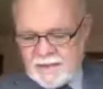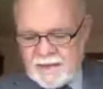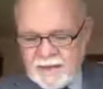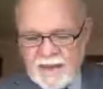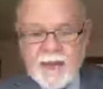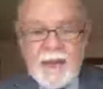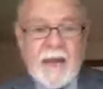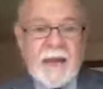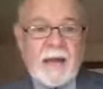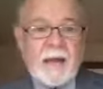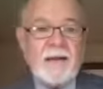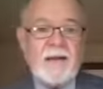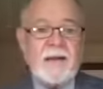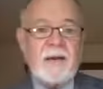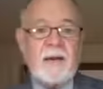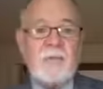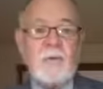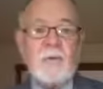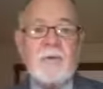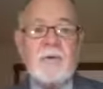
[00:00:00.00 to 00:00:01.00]
And
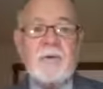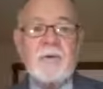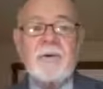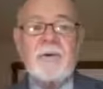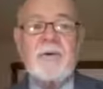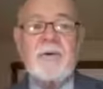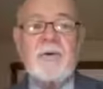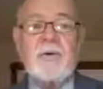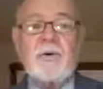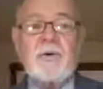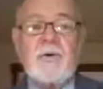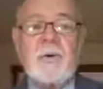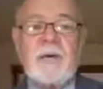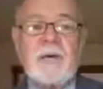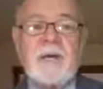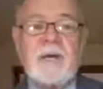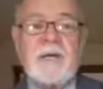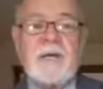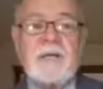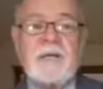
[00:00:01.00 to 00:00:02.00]
a woman who
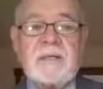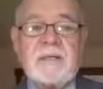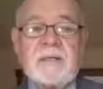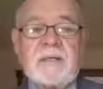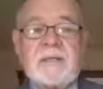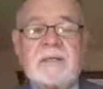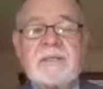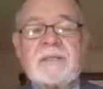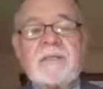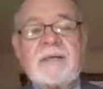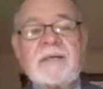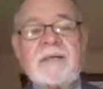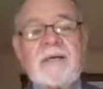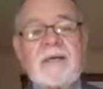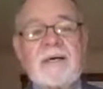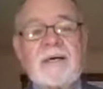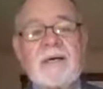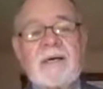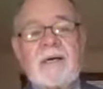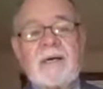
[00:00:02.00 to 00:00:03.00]
is
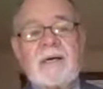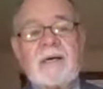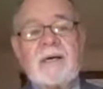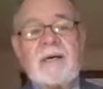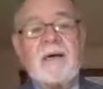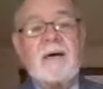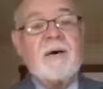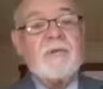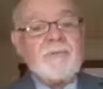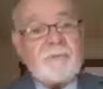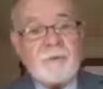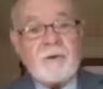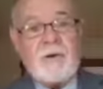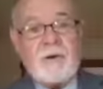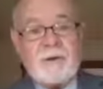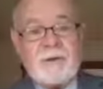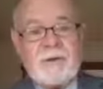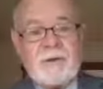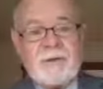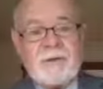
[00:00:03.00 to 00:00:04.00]
a
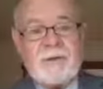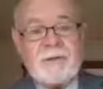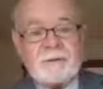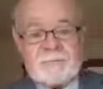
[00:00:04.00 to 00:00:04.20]
foreigner.